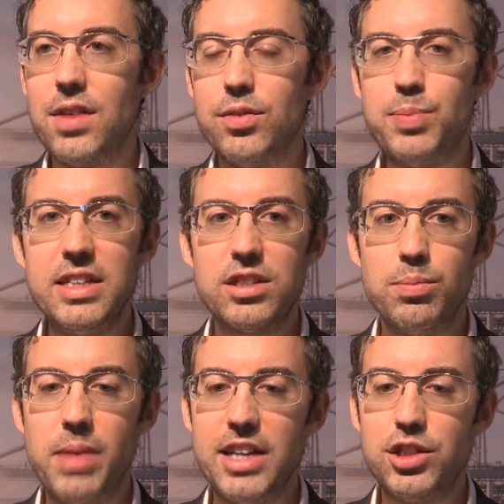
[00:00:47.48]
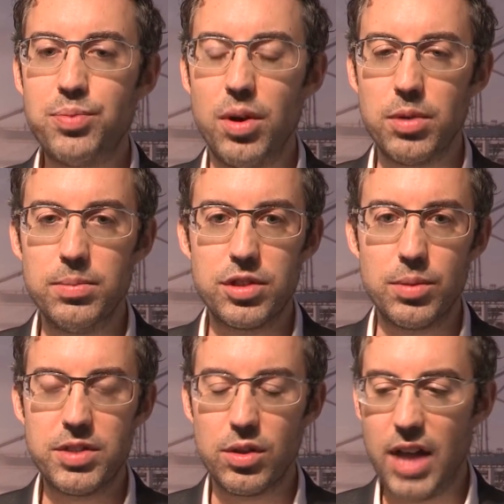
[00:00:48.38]
there have been some major problems
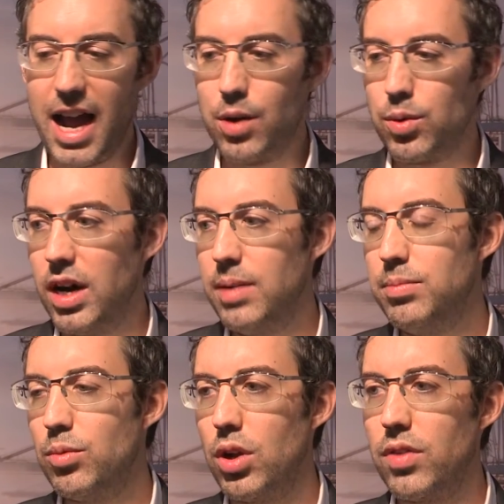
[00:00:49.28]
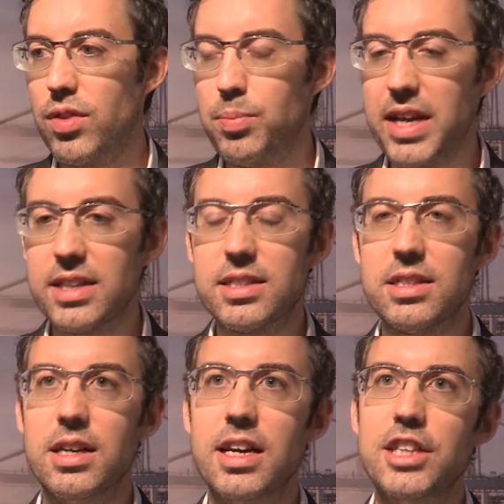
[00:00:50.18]
up till now. One of the biggest
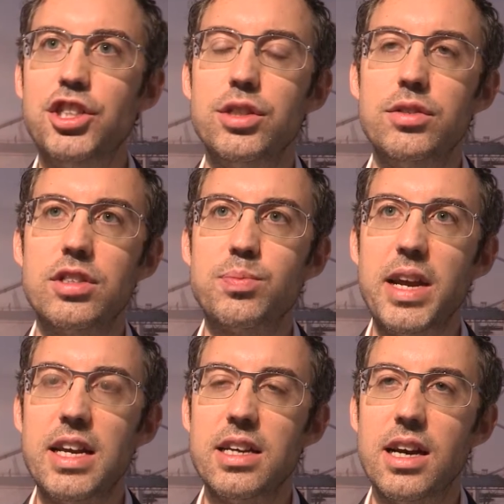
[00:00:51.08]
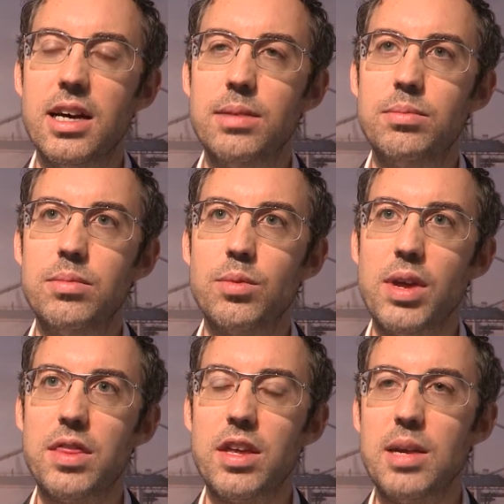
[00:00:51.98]
issues has been
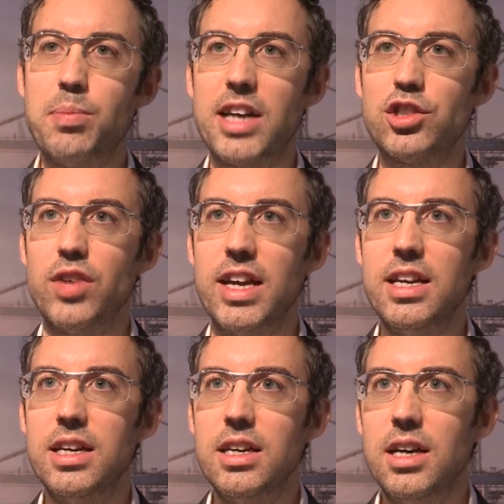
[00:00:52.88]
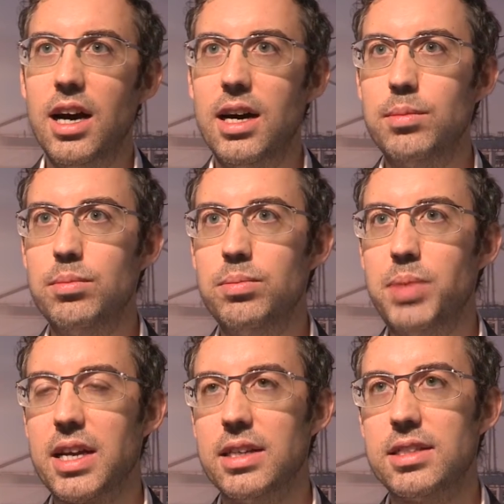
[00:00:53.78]
with the battery,
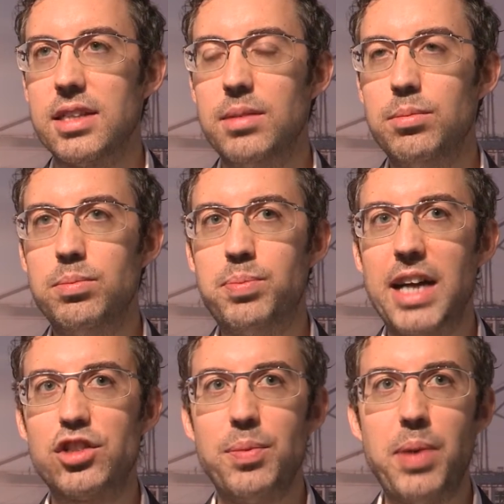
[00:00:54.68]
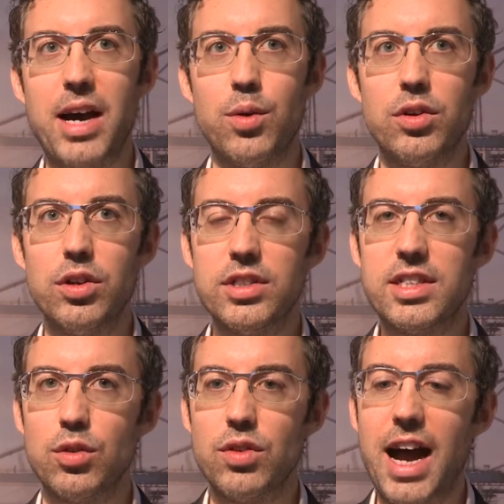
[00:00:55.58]
because battery power
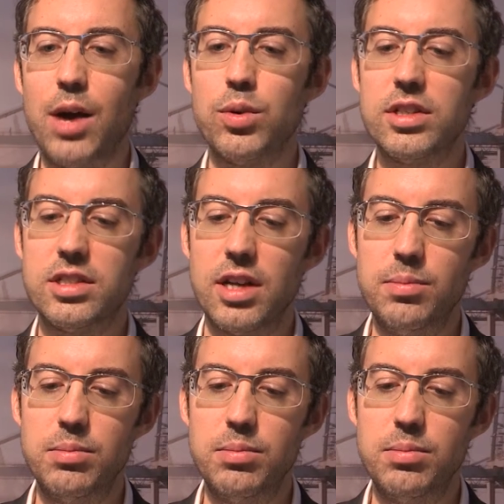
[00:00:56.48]
until now has